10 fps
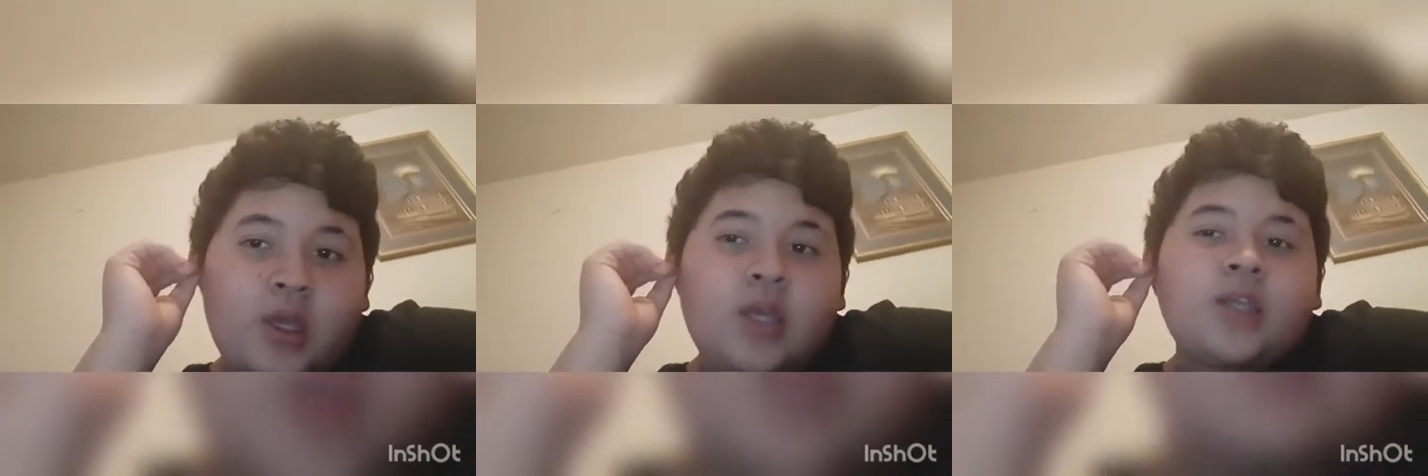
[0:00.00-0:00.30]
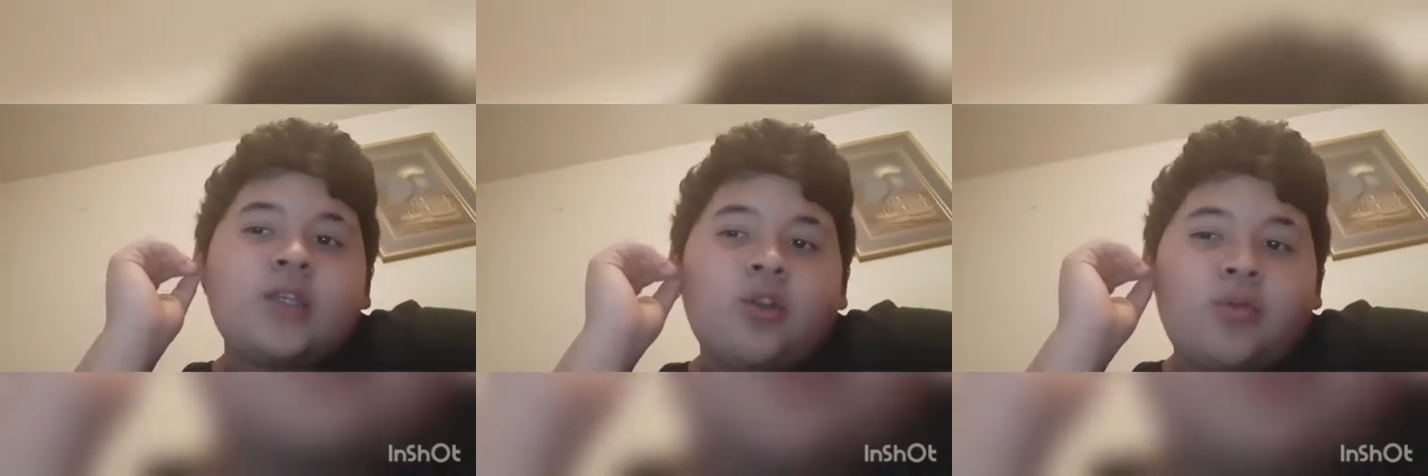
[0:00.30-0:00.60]

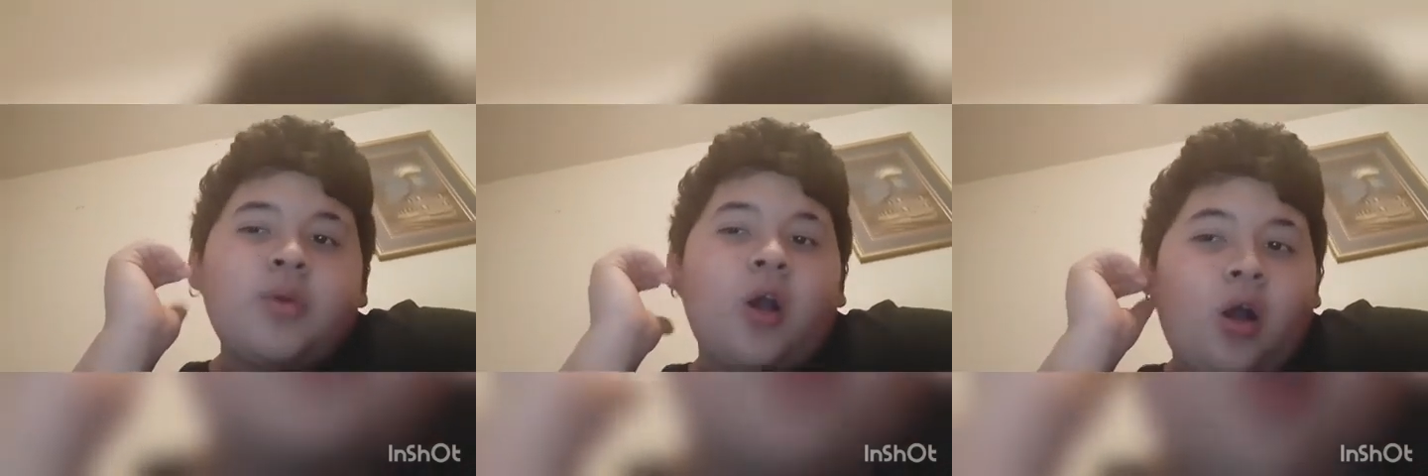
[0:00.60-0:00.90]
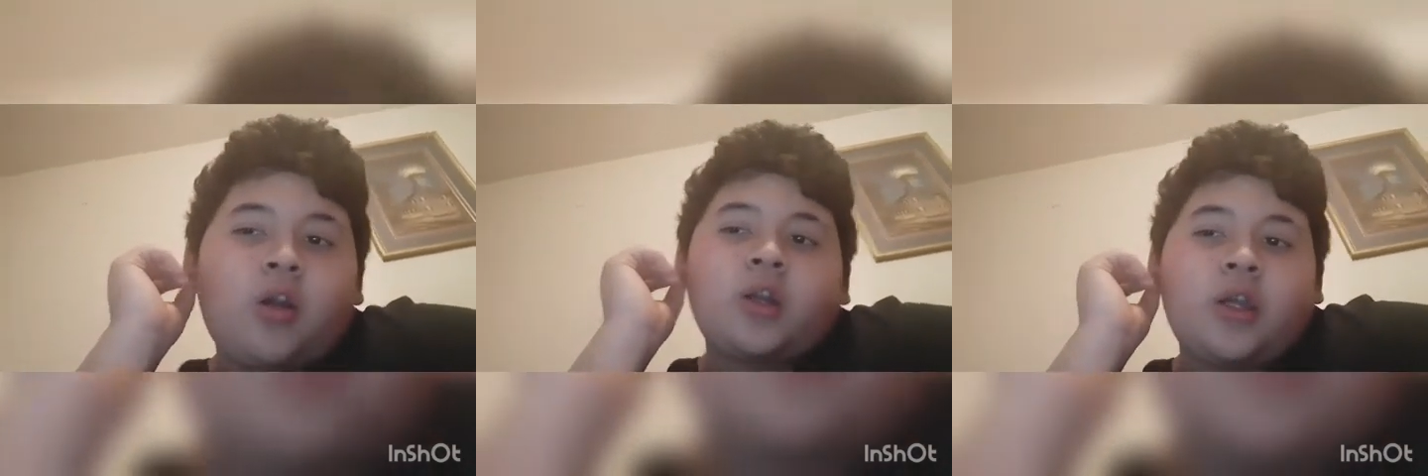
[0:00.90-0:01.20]
it's a little bit
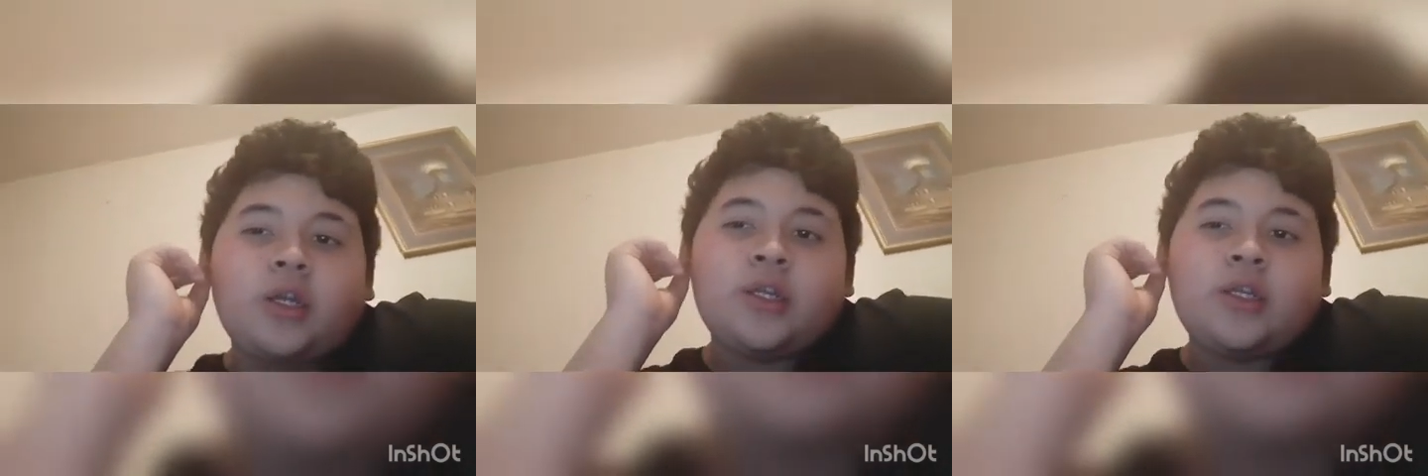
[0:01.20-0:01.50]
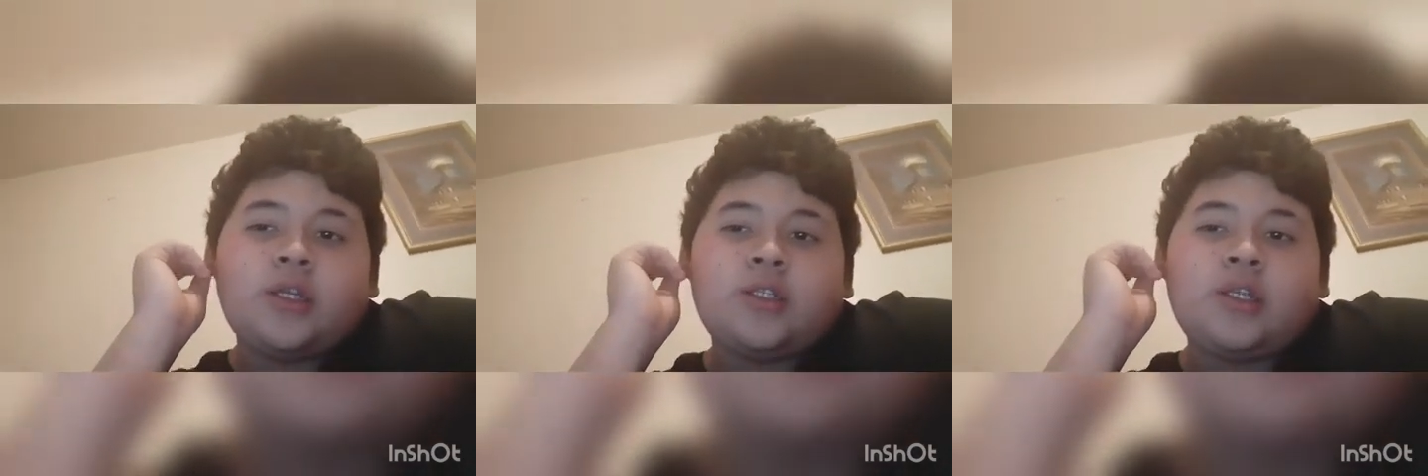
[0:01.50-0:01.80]
hard
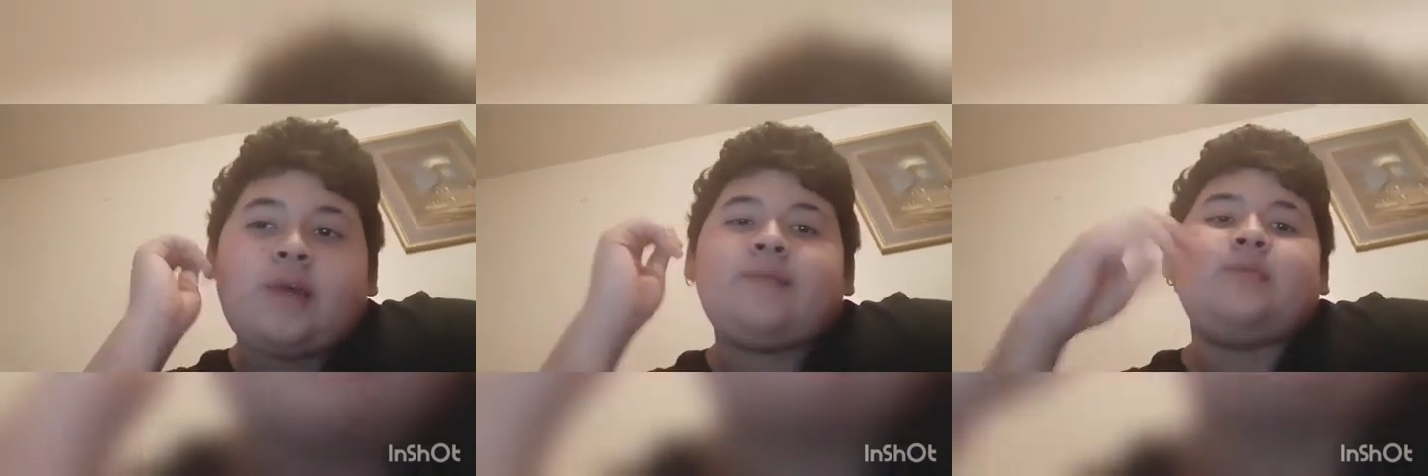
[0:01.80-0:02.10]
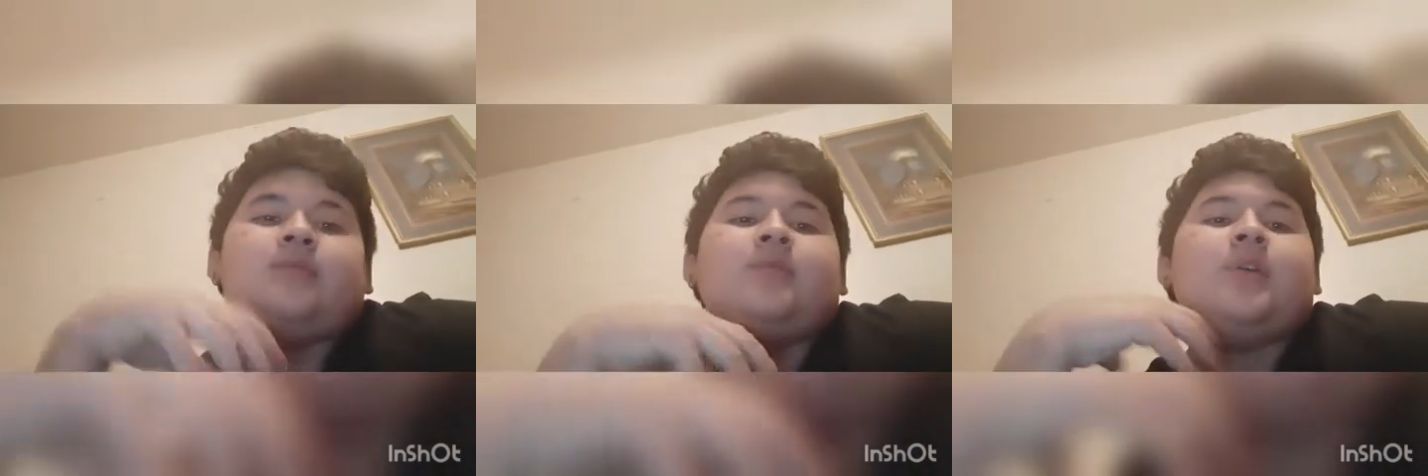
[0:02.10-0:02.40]
because I have
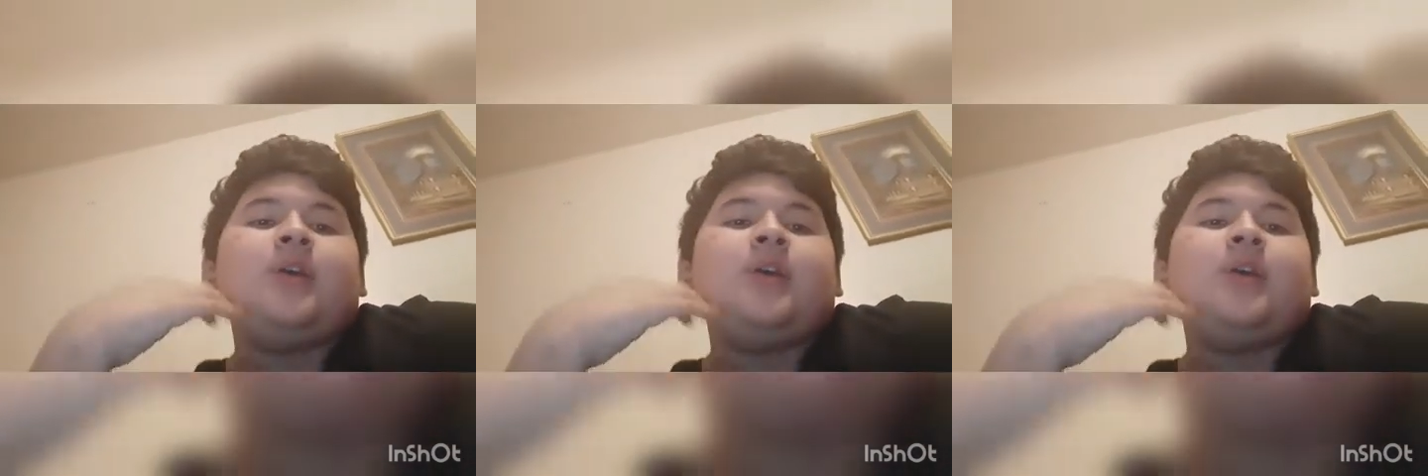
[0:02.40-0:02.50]
to